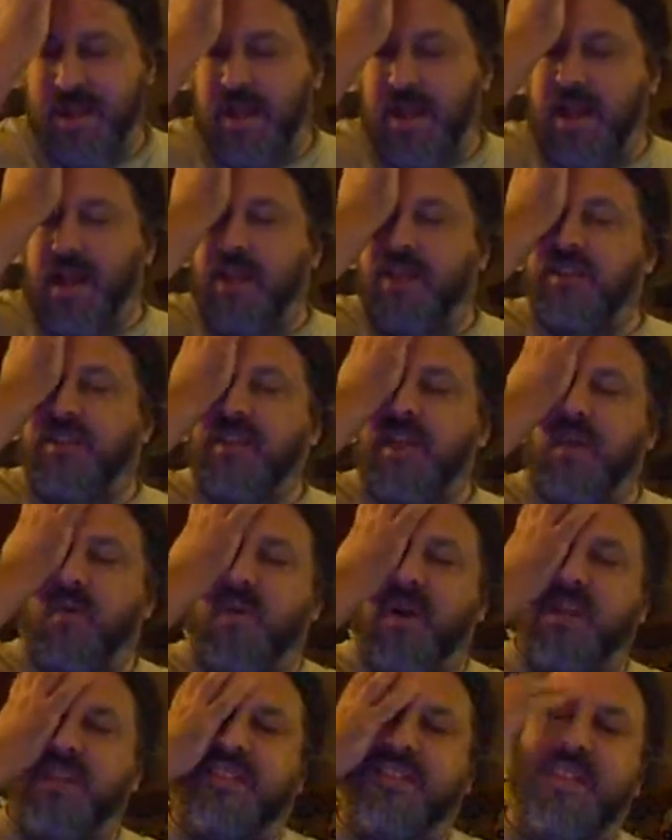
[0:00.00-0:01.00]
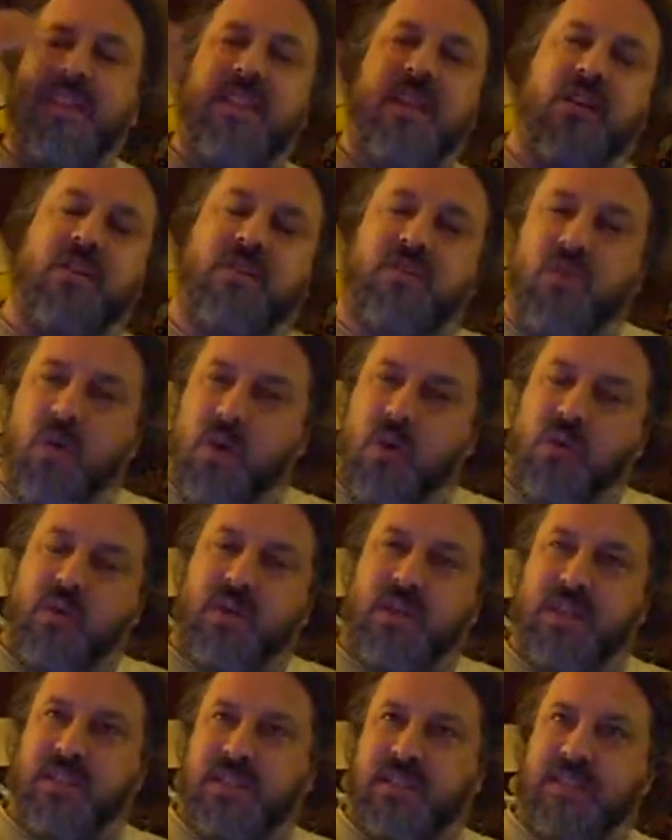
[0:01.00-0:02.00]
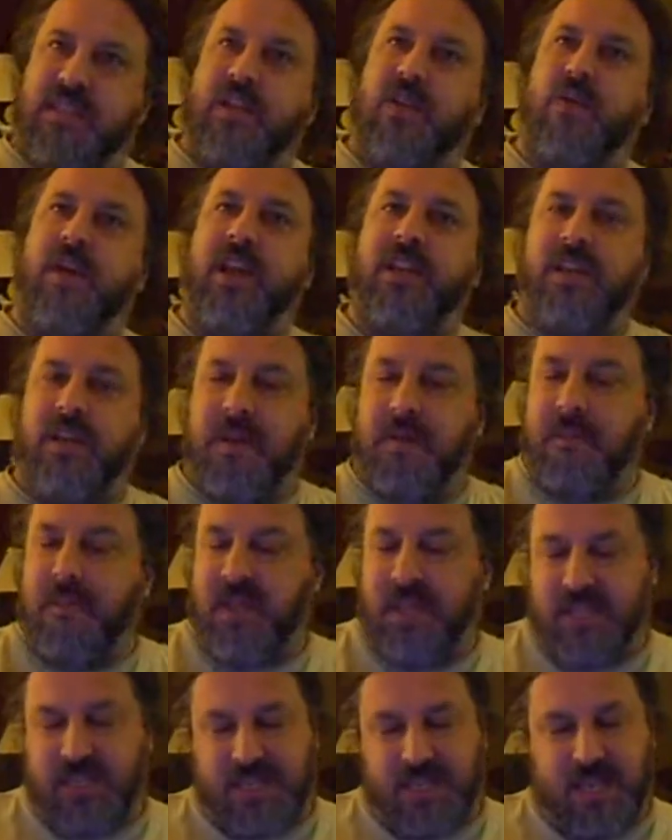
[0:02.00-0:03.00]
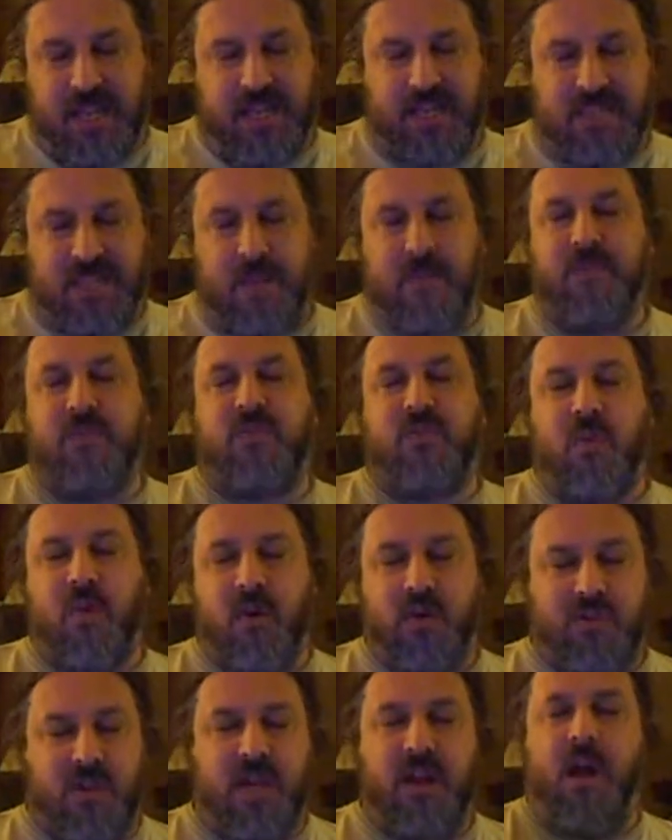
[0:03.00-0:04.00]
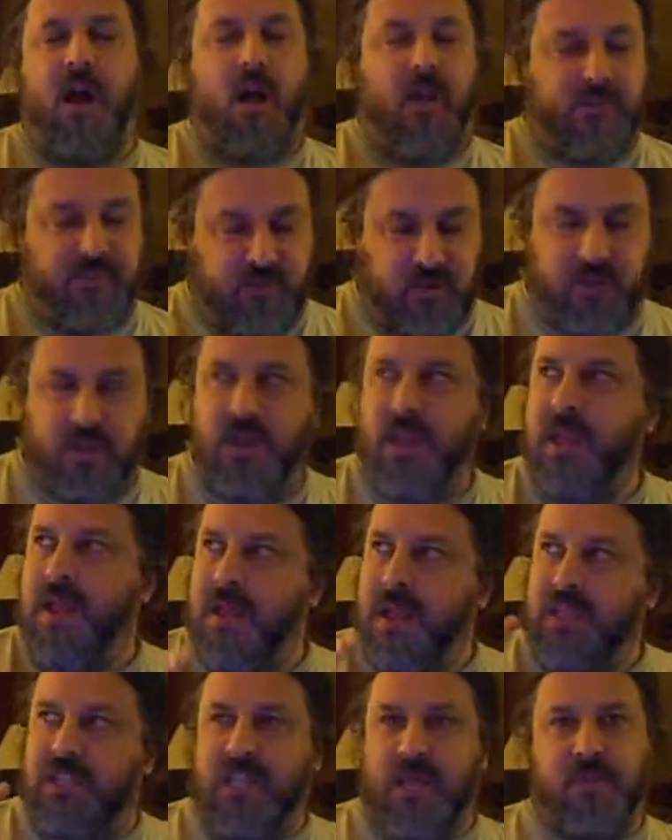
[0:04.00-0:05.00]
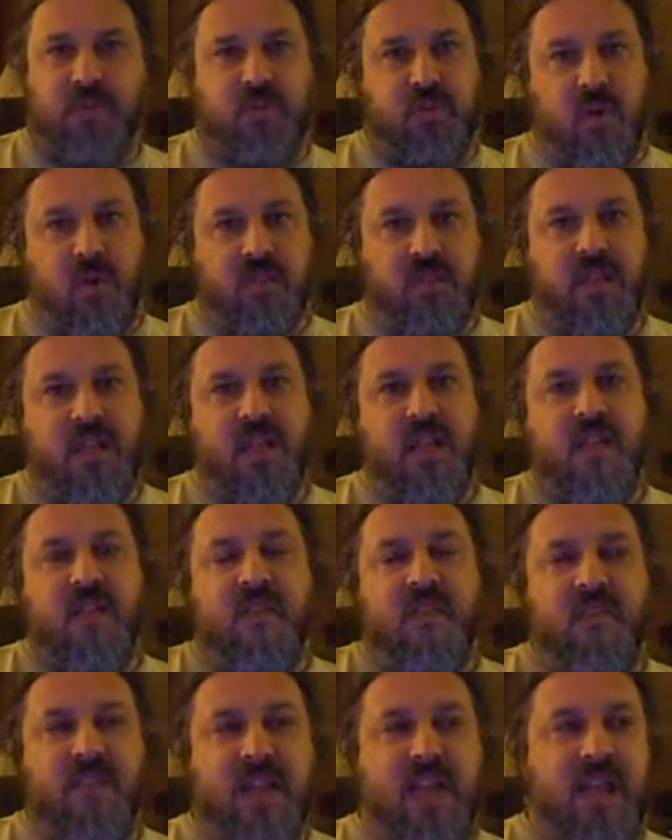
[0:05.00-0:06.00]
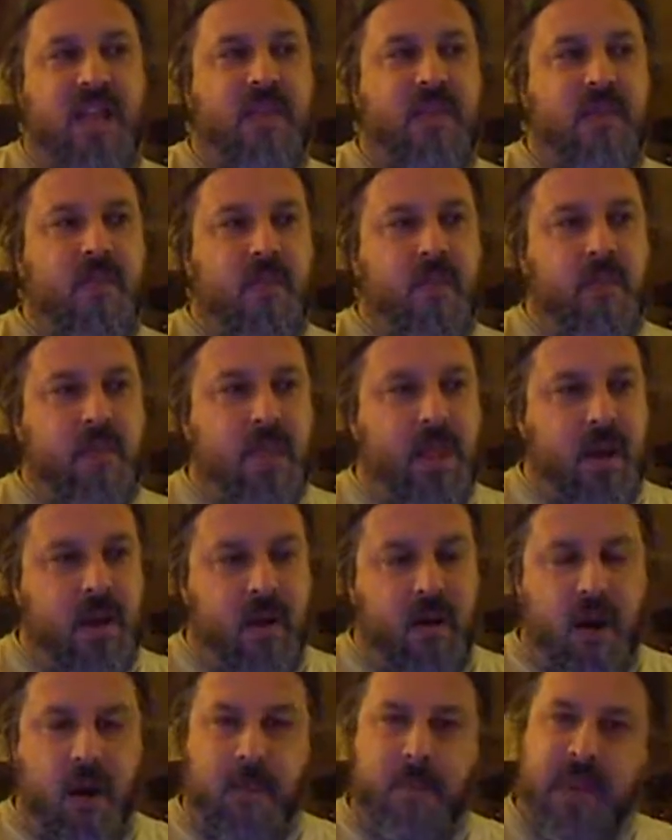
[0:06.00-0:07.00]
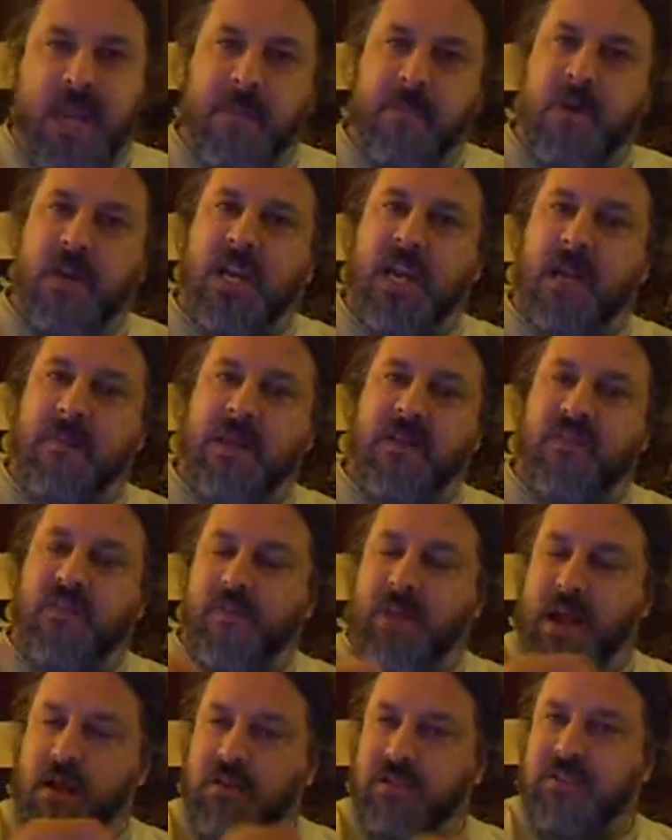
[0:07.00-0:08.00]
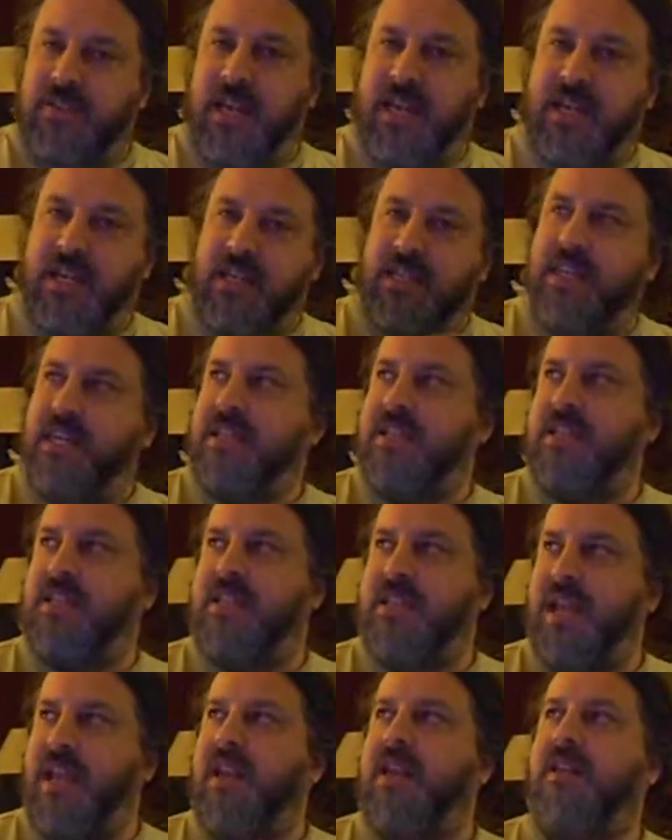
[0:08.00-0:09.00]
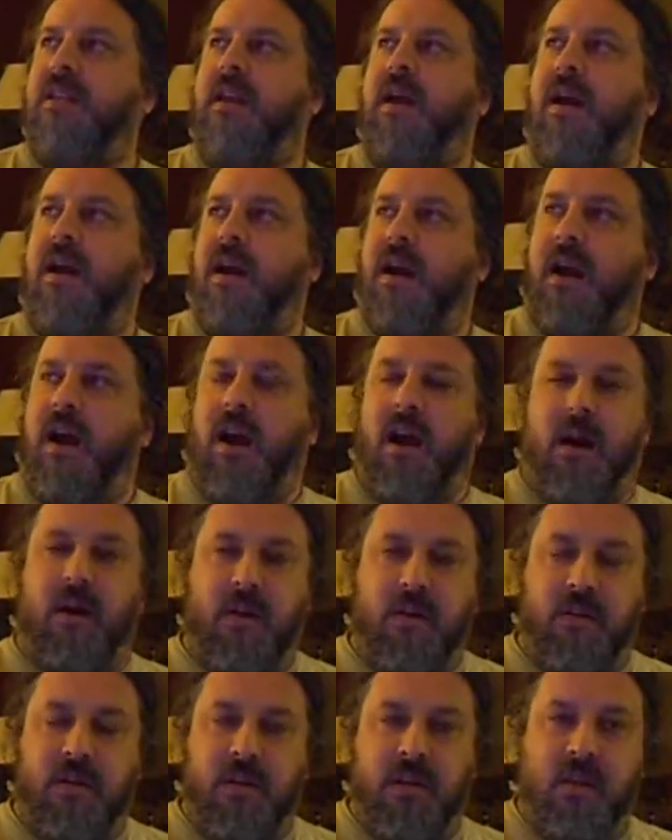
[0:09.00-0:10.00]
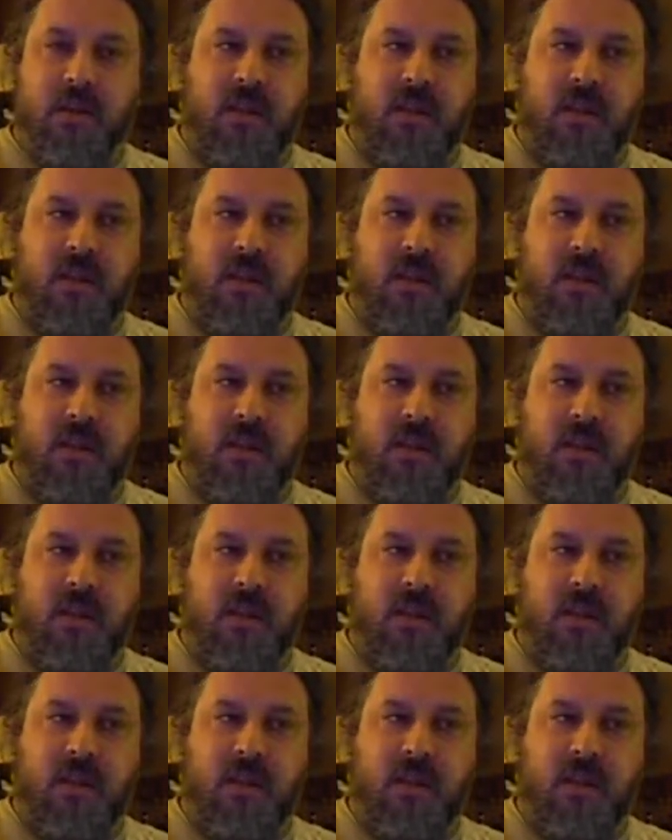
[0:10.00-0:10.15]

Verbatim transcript: Uh, in other words, there's no consideration in, in, in, some stores, not all stores, in some stores, that there are people coming from outside conditions that are, are